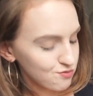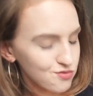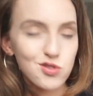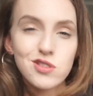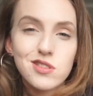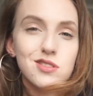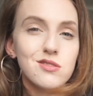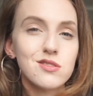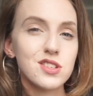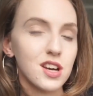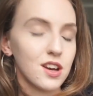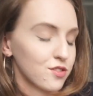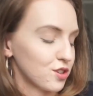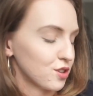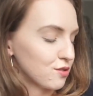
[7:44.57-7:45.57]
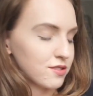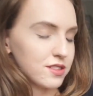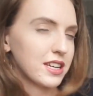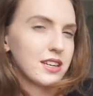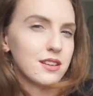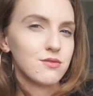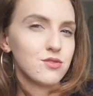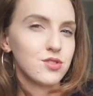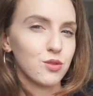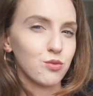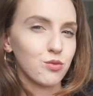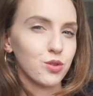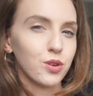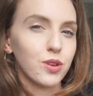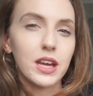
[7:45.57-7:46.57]
North Node, South Node, they
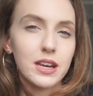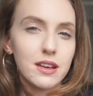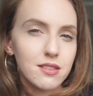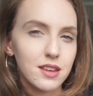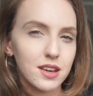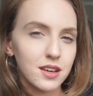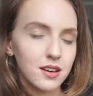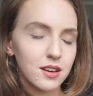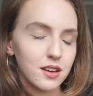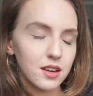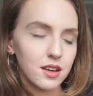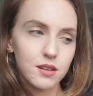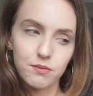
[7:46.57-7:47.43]
don't rule anything.